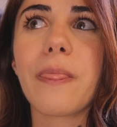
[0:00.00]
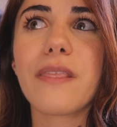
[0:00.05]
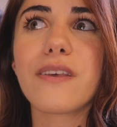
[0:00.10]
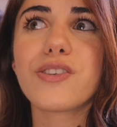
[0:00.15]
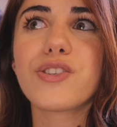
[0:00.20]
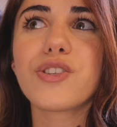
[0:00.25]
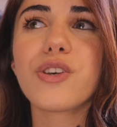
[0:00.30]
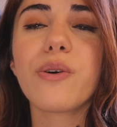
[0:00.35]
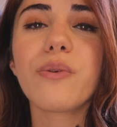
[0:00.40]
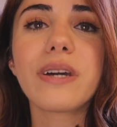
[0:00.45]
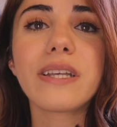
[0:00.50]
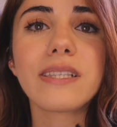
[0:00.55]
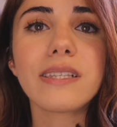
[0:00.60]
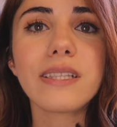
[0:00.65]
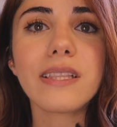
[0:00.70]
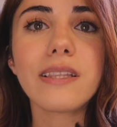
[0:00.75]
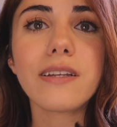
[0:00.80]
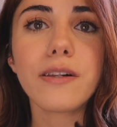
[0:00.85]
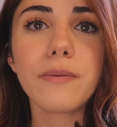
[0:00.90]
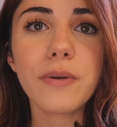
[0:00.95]
So it's
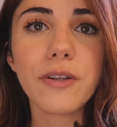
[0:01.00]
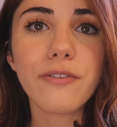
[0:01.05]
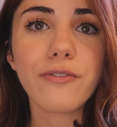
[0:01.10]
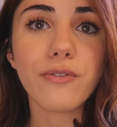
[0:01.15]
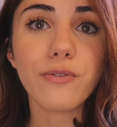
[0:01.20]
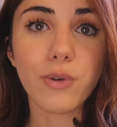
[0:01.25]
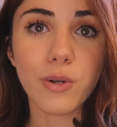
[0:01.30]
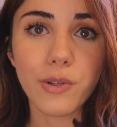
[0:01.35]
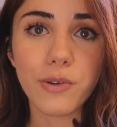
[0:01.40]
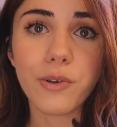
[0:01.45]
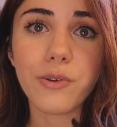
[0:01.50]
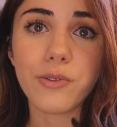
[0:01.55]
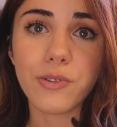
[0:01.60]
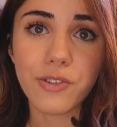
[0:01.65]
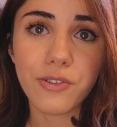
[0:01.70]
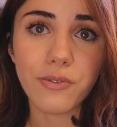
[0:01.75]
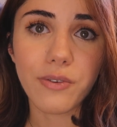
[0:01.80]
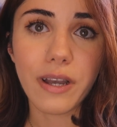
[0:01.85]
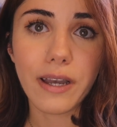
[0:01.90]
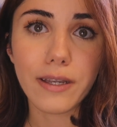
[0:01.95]
a little bit of a roller
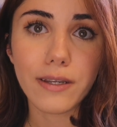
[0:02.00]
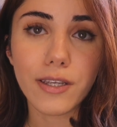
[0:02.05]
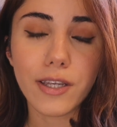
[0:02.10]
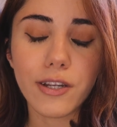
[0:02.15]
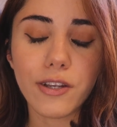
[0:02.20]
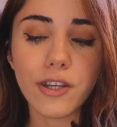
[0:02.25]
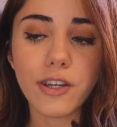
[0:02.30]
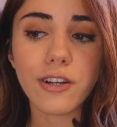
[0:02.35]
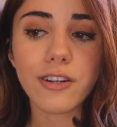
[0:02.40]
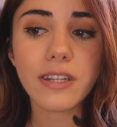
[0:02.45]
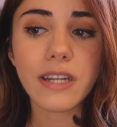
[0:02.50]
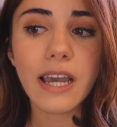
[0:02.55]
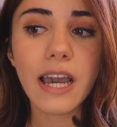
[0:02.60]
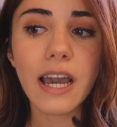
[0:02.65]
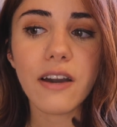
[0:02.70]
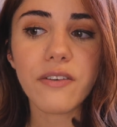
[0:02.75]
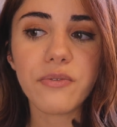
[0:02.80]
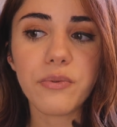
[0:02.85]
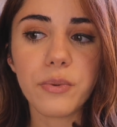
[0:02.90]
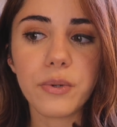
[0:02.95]
coaster ride. You know, you're gonna
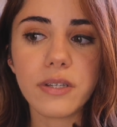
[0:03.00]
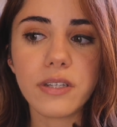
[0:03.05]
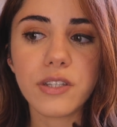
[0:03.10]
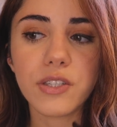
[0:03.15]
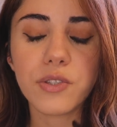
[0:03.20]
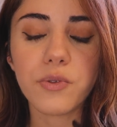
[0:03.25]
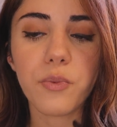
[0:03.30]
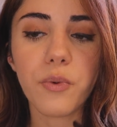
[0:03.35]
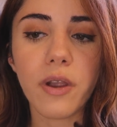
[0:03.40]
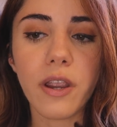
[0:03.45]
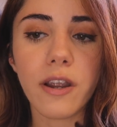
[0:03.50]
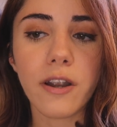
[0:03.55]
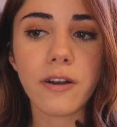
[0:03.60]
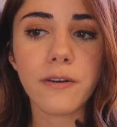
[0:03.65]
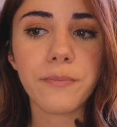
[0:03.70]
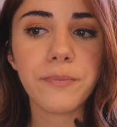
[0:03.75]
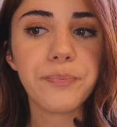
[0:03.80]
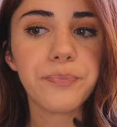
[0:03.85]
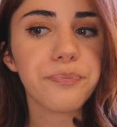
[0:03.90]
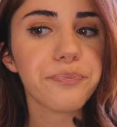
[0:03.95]
have weeks
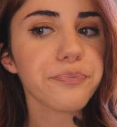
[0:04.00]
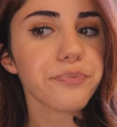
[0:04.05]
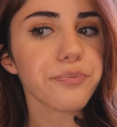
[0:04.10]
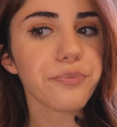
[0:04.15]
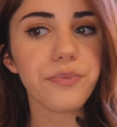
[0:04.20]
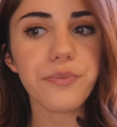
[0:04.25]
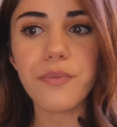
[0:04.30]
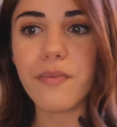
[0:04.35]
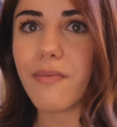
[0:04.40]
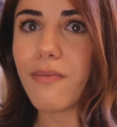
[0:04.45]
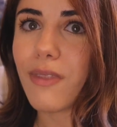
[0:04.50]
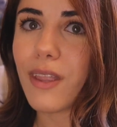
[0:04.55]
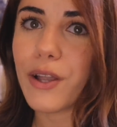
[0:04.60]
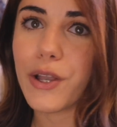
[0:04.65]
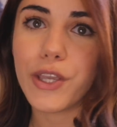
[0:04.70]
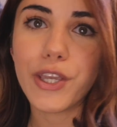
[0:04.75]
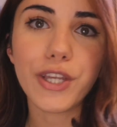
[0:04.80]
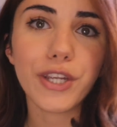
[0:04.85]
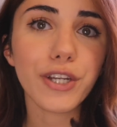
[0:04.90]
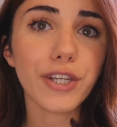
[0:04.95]
where,
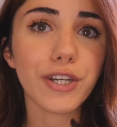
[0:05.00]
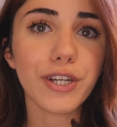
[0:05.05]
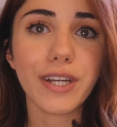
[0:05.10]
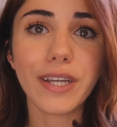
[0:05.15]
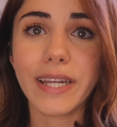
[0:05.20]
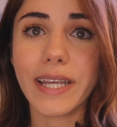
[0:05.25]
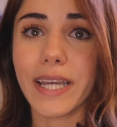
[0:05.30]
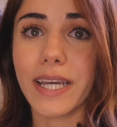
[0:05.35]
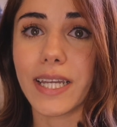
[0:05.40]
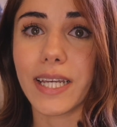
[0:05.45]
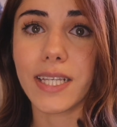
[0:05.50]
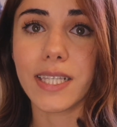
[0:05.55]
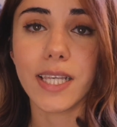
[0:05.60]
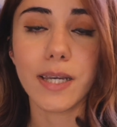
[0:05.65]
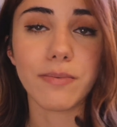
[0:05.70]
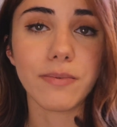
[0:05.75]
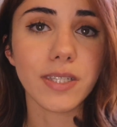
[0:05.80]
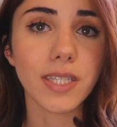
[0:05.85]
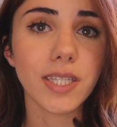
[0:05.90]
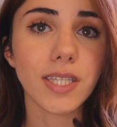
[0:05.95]
you know, you're gonna get
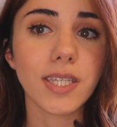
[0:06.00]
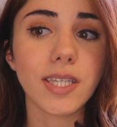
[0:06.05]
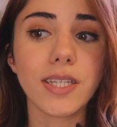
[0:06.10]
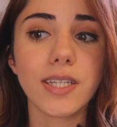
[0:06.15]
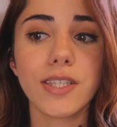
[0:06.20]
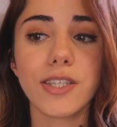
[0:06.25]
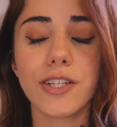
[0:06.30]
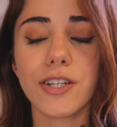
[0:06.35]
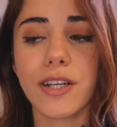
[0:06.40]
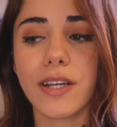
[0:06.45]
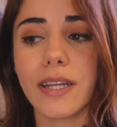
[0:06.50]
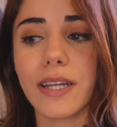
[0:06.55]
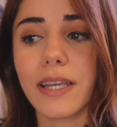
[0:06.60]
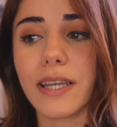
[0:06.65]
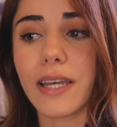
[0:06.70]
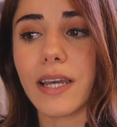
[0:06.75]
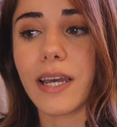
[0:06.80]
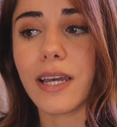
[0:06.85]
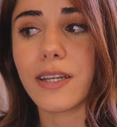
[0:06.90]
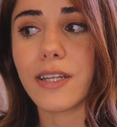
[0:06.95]
acceptances, you're gonna
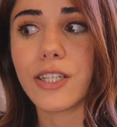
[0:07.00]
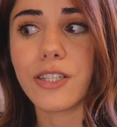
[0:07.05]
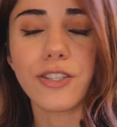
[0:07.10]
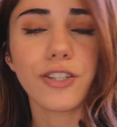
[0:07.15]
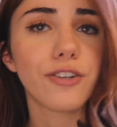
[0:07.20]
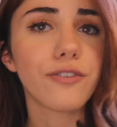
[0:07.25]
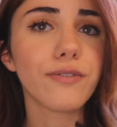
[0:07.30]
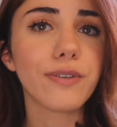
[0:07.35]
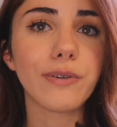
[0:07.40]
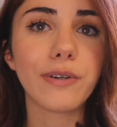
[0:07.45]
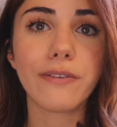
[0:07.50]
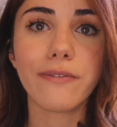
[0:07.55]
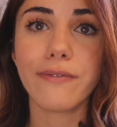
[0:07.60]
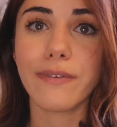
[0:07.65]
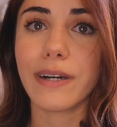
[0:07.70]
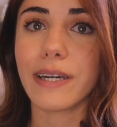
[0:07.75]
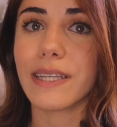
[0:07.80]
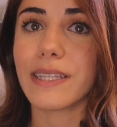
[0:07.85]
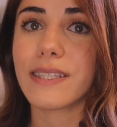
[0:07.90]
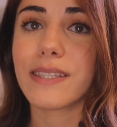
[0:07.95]
get interview
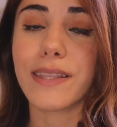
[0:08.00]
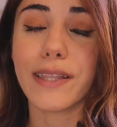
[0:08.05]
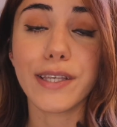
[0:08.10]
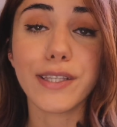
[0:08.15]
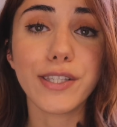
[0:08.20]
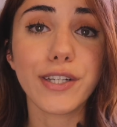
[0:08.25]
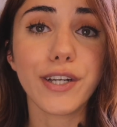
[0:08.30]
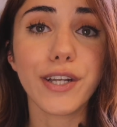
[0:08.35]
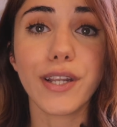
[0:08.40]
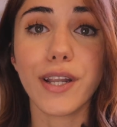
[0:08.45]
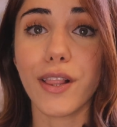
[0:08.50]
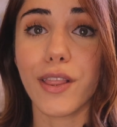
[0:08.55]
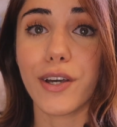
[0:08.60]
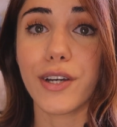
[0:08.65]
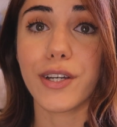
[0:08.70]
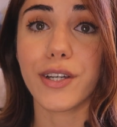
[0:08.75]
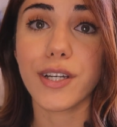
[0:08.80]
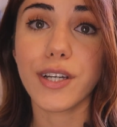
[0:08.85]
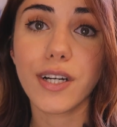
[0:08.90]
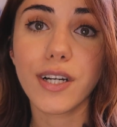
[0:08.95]
invites, things are gonna
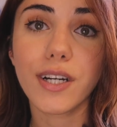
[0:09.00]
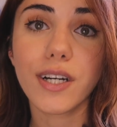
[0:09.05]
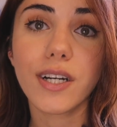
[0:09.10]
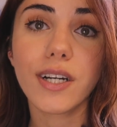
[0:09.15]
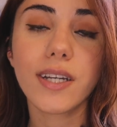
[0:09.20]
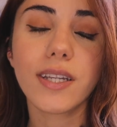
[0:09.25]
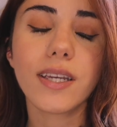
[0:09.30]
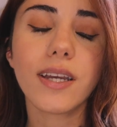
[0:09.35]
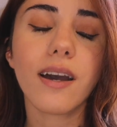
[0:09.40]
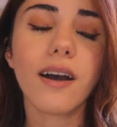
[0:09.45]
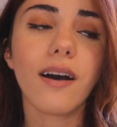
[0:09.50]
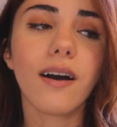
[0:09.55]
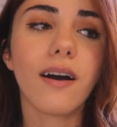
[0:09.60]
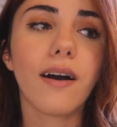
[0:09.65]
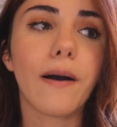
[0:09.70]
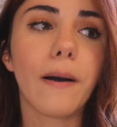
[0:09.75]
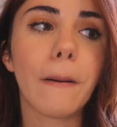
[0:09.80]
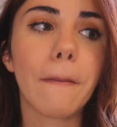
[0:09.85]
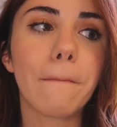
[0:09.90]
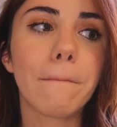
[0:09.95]
look good,
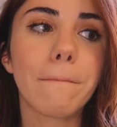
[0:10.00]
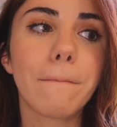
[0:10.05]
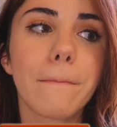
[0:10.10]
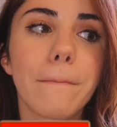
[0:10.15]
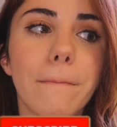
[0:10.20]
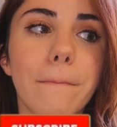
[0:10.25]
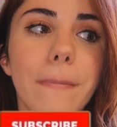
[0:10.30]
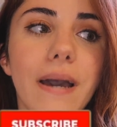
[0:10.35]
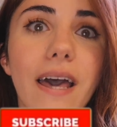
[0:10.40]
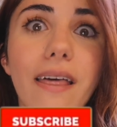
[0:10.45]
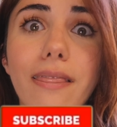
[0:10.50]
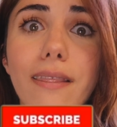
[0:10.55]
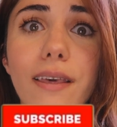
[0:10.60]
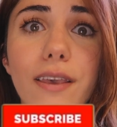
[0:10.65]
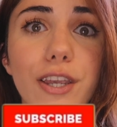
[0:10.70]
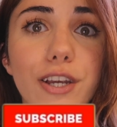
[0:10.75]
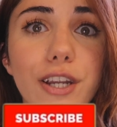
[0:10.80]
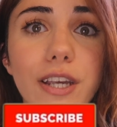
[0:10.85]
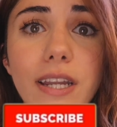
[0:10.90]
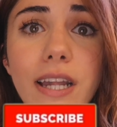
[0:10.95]
and
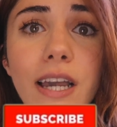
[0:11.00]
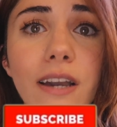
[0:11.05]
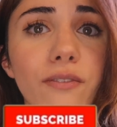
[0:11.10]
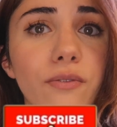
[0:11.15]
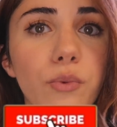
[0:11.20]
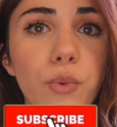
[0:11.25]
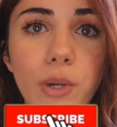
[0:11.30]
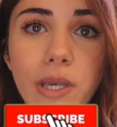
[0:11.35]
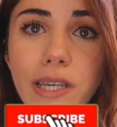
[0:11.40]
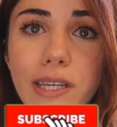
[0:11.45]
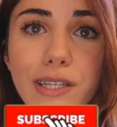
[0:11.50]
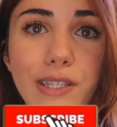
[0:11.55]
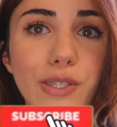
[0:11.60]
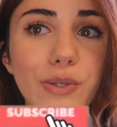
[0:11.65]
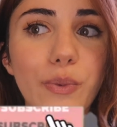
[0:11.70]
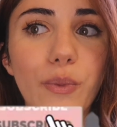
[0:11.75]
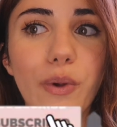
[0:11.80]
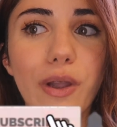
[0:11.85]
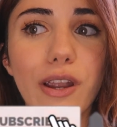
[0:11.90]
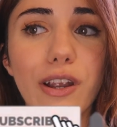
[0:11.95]
then you're gonna have
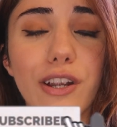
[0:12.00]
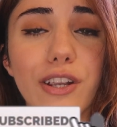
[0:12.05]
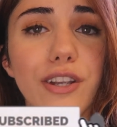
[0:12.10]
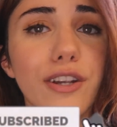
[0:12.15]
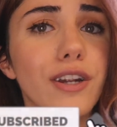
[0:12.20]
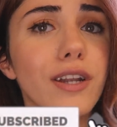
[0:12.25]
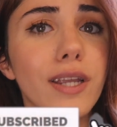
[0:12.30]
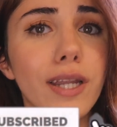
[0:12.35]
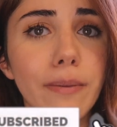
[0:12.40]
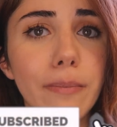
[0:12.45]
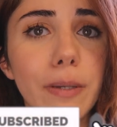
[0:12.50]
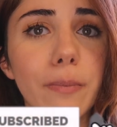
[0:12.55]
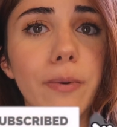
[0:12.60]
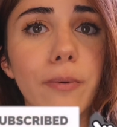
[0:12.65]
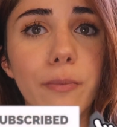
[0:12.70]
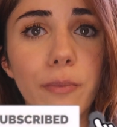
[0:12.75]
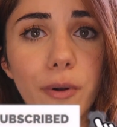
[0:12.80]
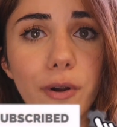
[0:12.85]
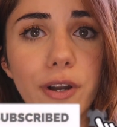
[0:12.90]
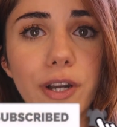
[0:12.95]
weeks where you're gonna be
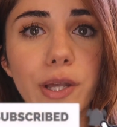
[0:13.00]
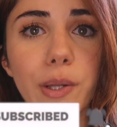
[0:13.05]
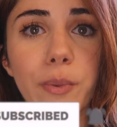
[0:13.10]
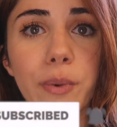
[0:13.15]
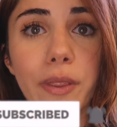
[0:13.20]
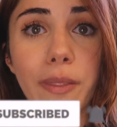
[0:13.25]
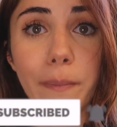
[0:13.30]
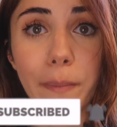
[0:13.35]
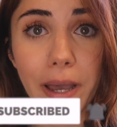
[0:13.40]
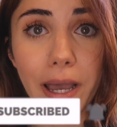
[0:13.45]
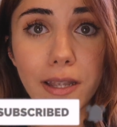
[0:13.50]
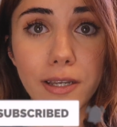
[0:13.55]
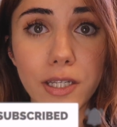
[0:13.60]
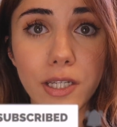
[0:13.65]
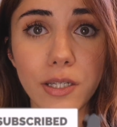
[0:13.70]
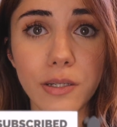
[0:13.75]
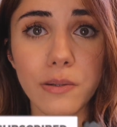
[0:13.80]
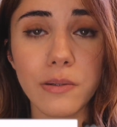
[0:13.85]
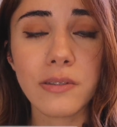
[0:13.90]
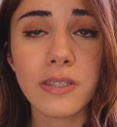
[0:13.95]
bombarded with bad
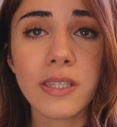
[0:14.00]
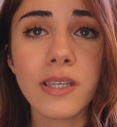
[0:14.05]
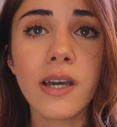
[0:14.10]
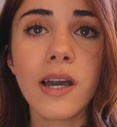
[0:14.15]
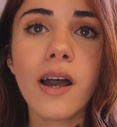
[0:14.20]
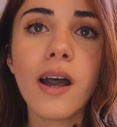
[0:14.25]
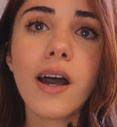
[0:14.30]
news.